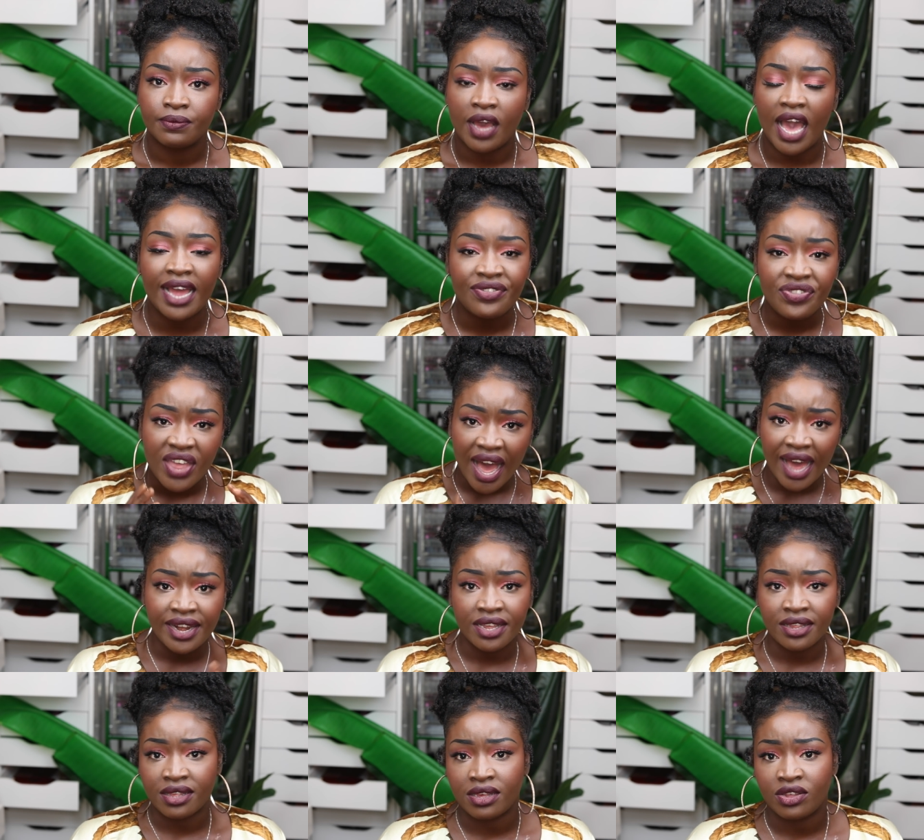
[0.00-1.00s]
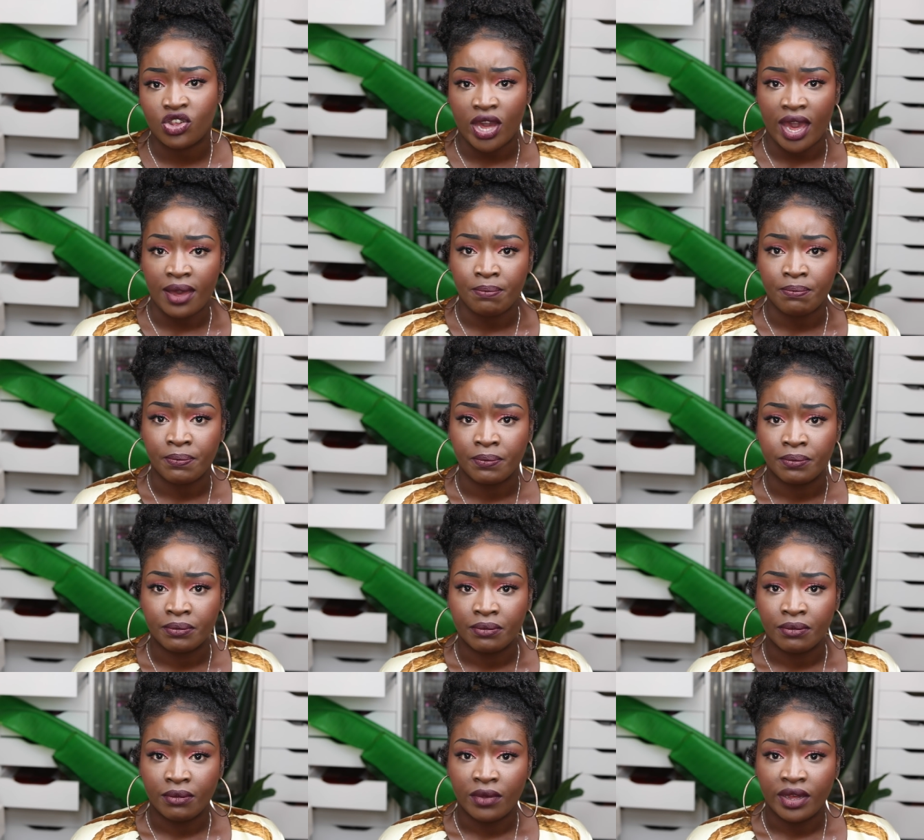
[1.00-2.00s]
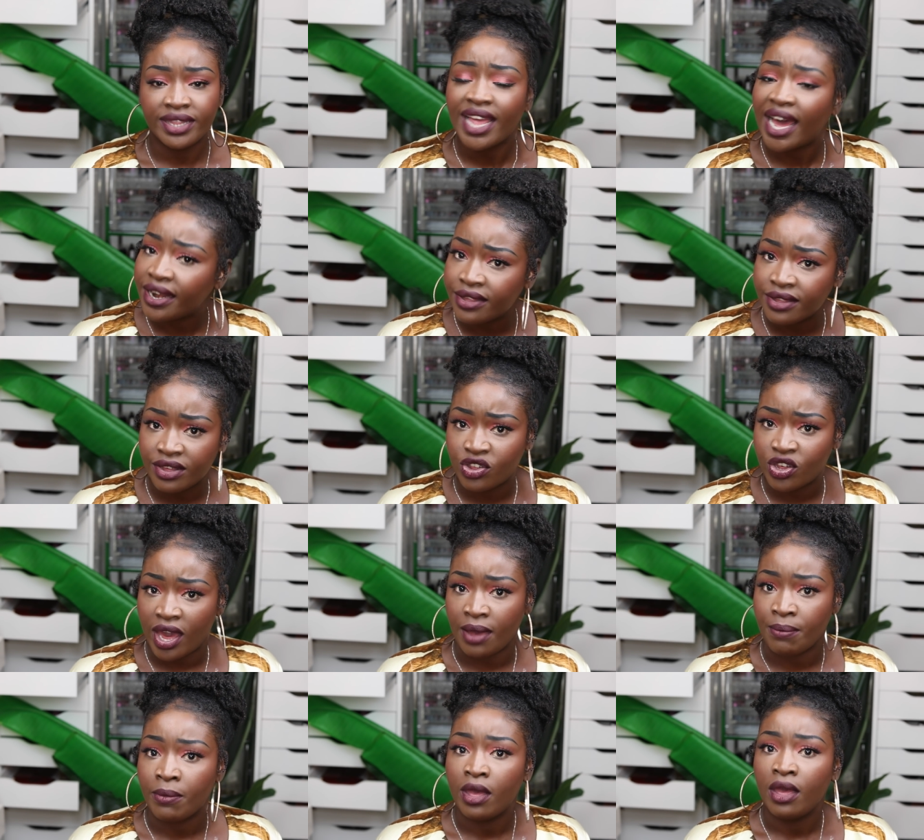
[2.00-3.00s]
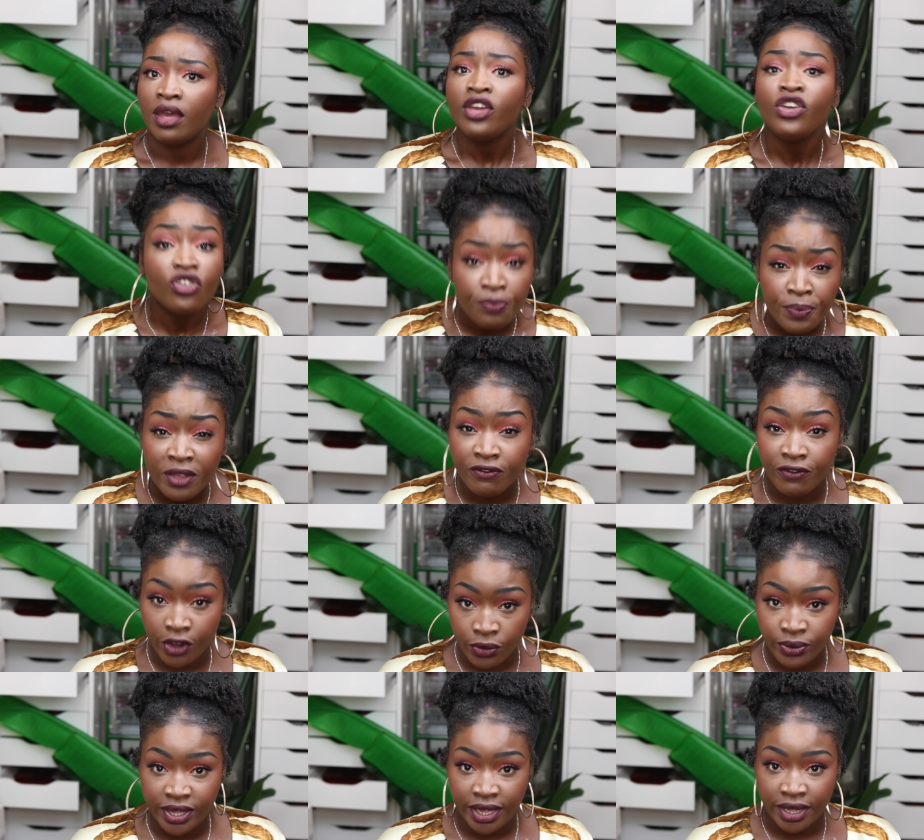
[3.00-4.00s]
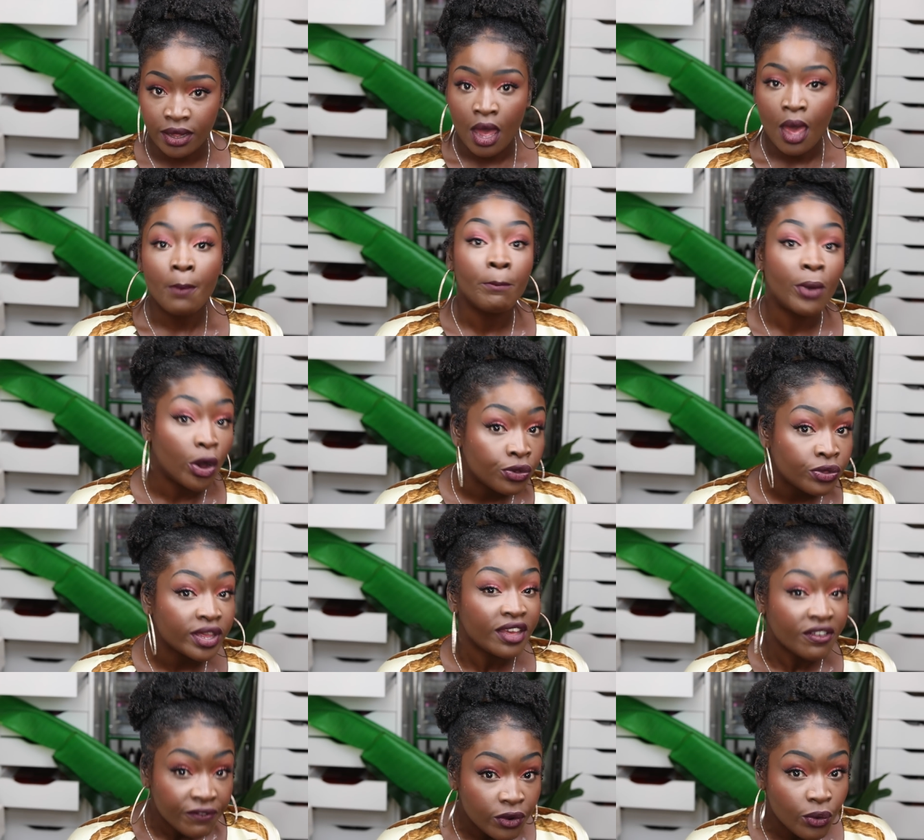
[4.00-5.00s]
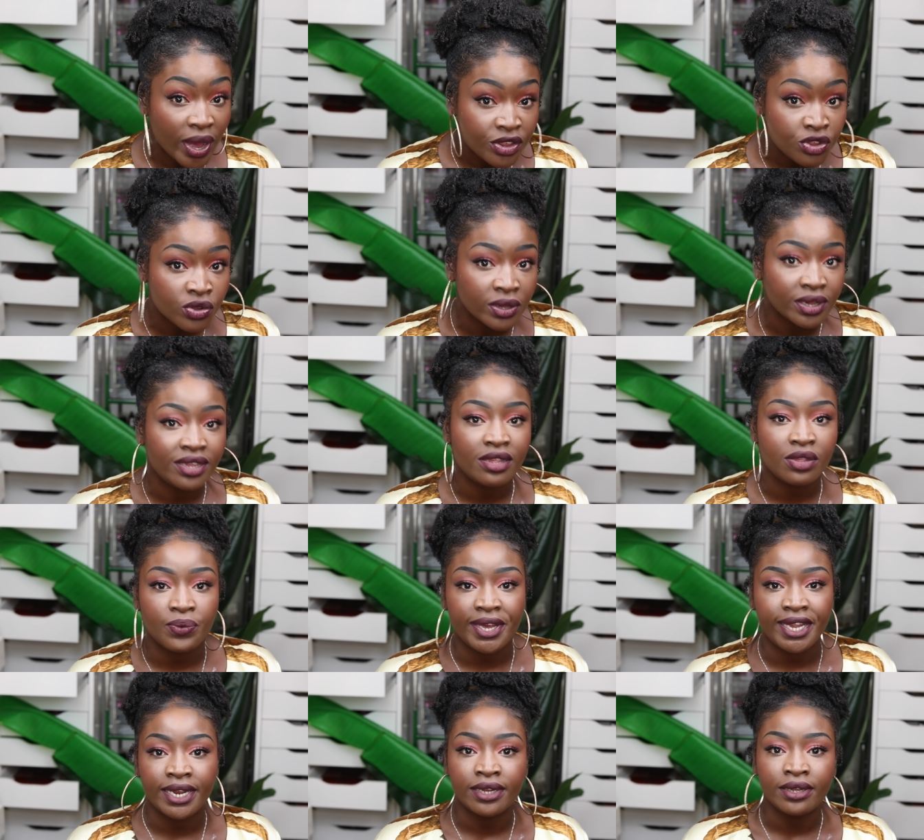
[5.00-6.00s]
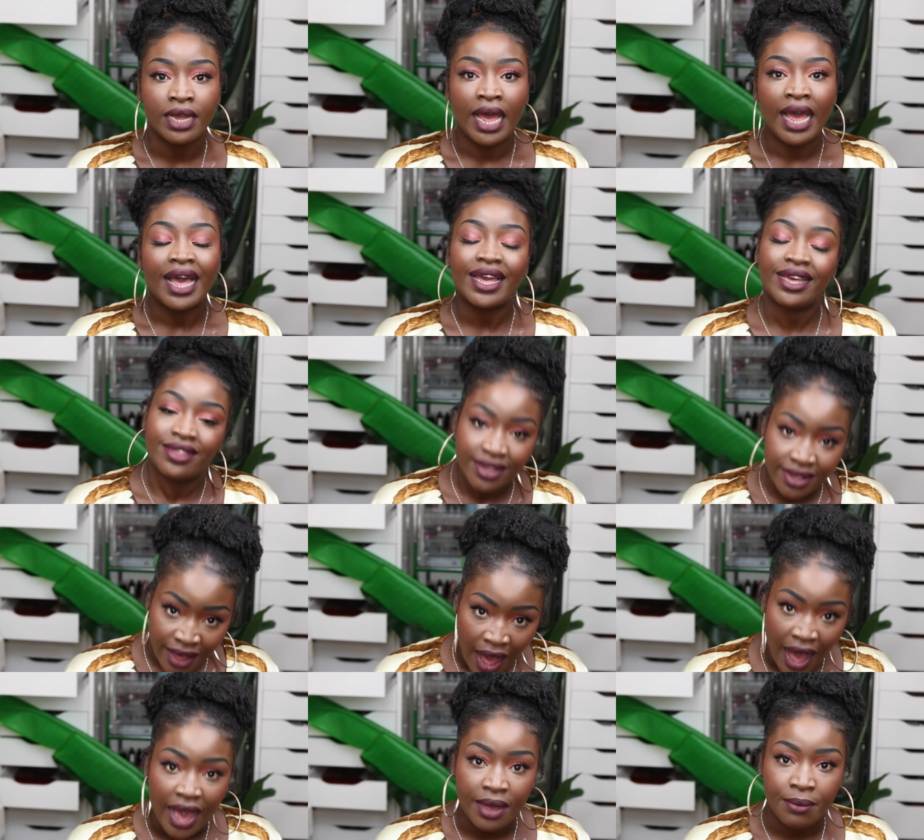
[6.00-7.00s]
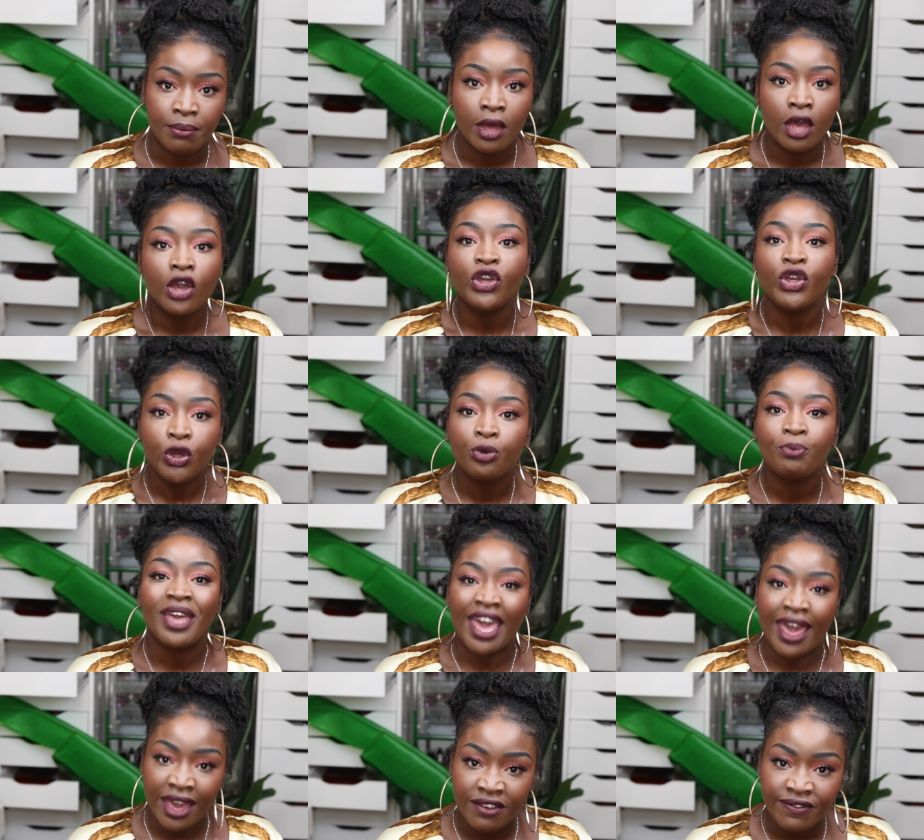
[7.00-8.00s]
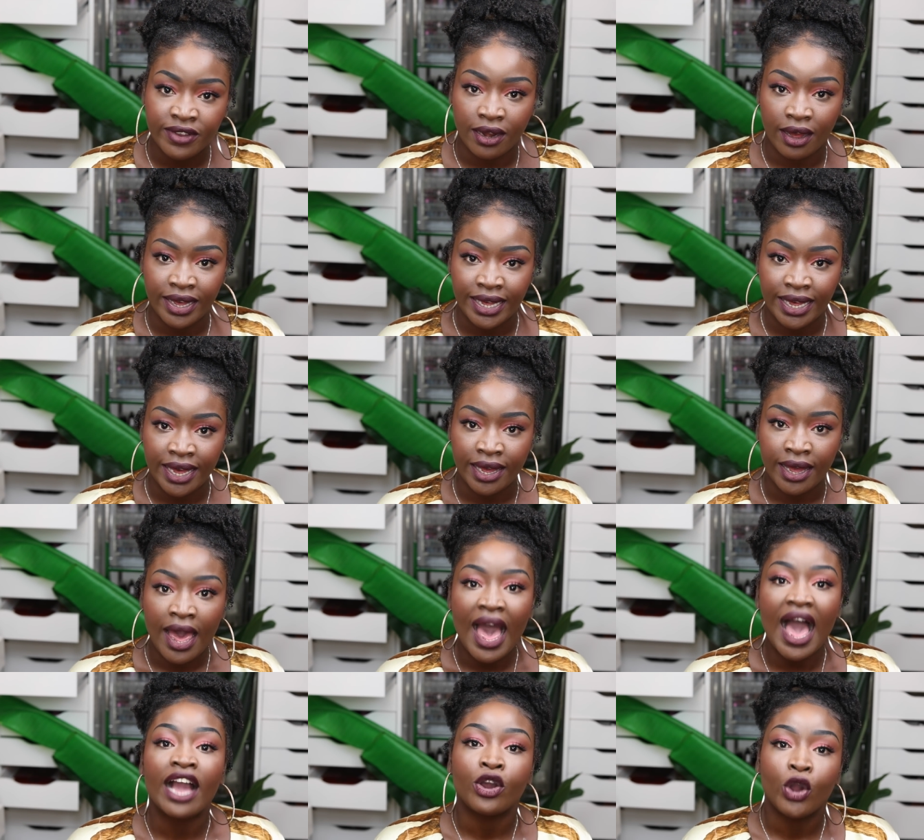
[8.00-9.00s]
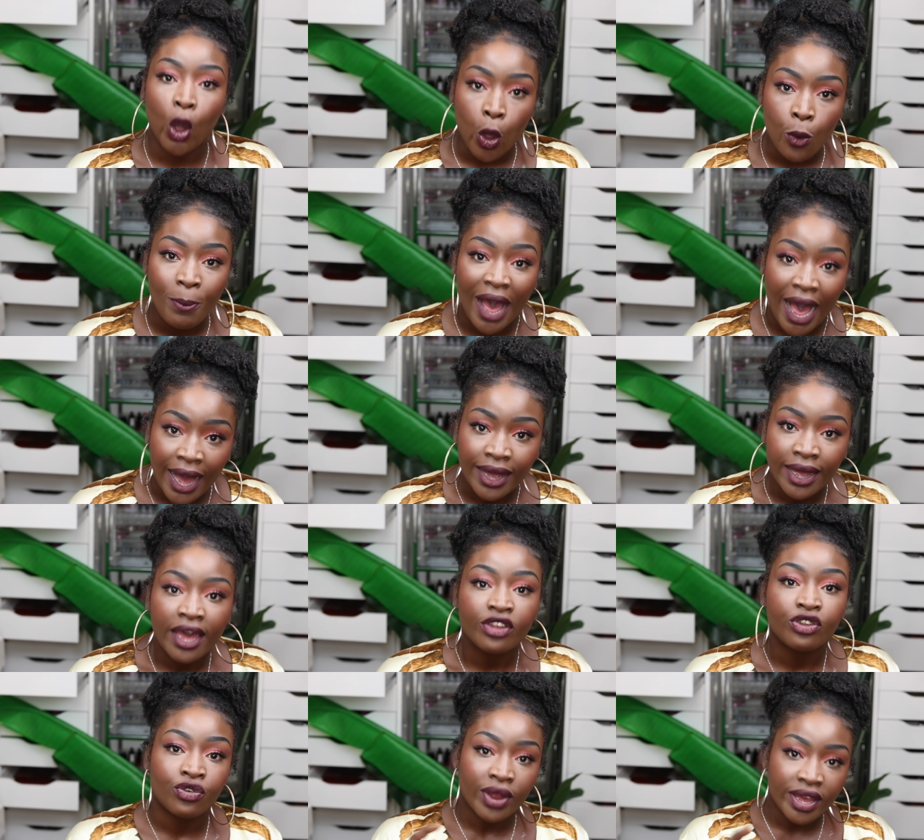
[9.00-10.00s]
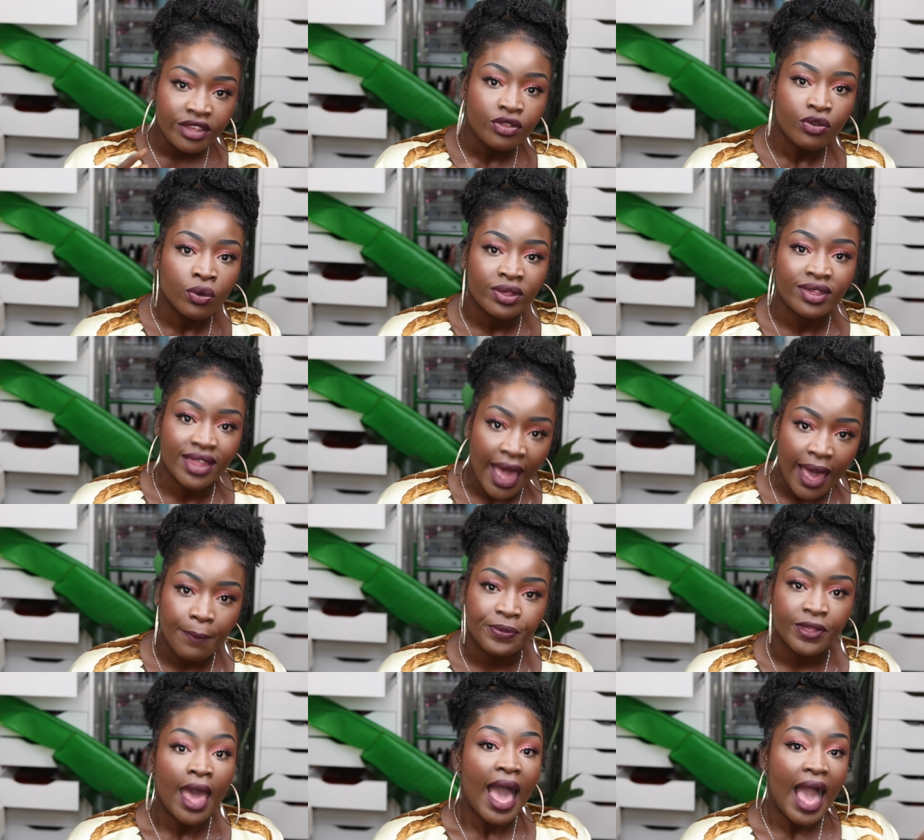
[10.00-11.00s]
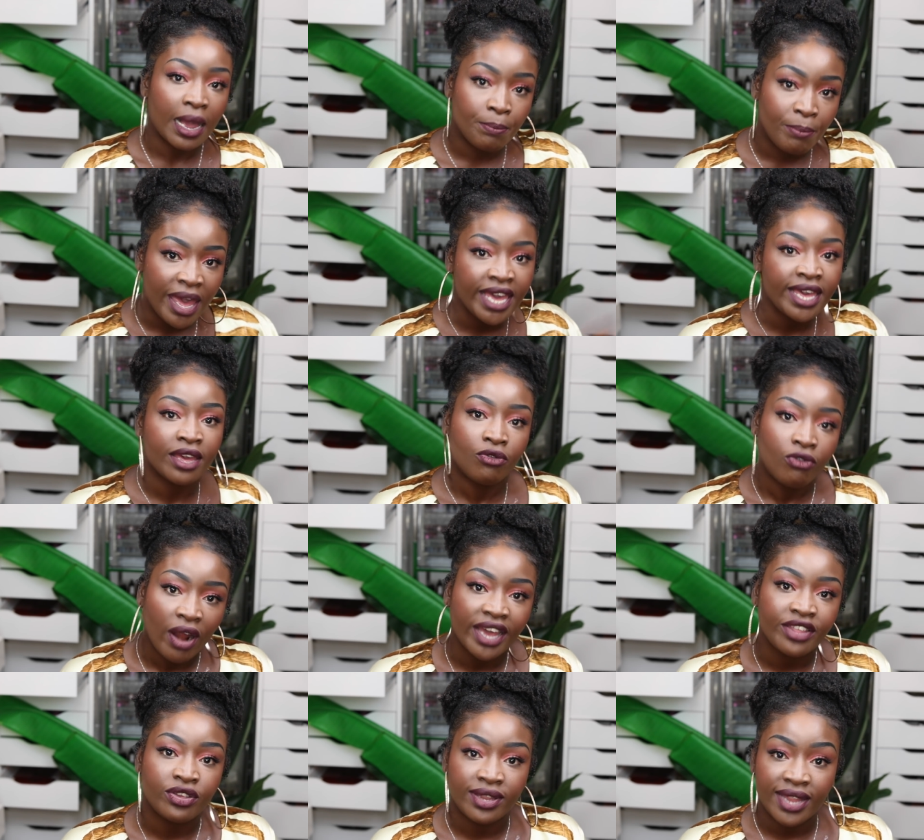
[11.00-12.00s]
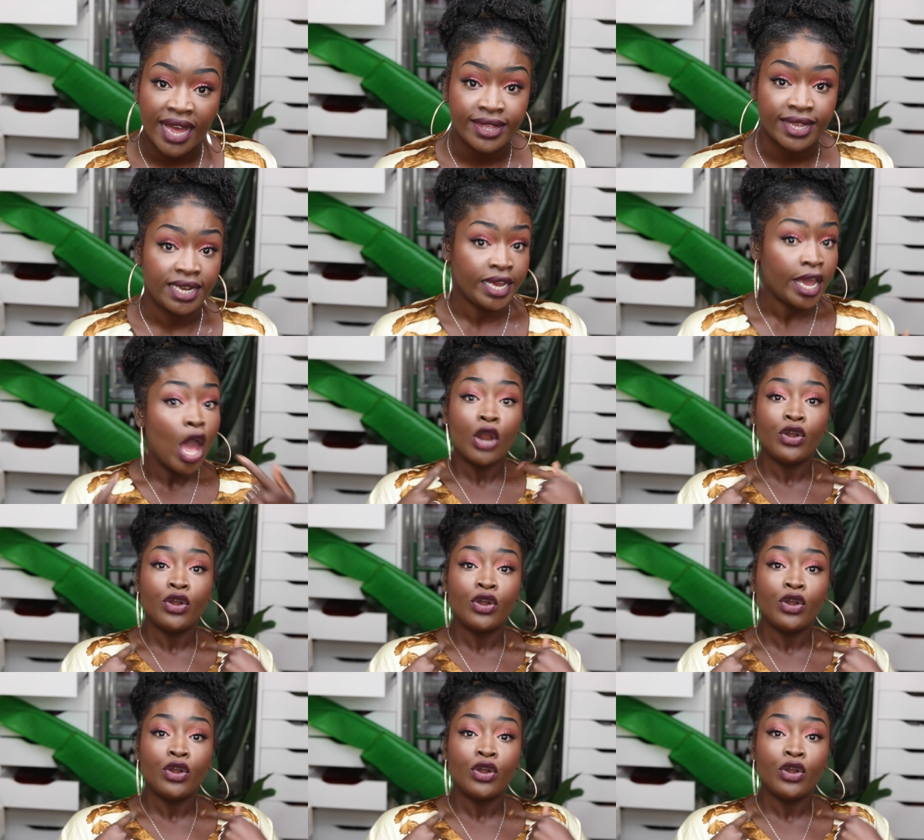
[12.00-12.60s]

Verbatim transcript: And that is a shame. That is a shame. You've been voted most influential in Sweden. It's time you behaved like it and go back, trace your steps, and make it right to Natalie.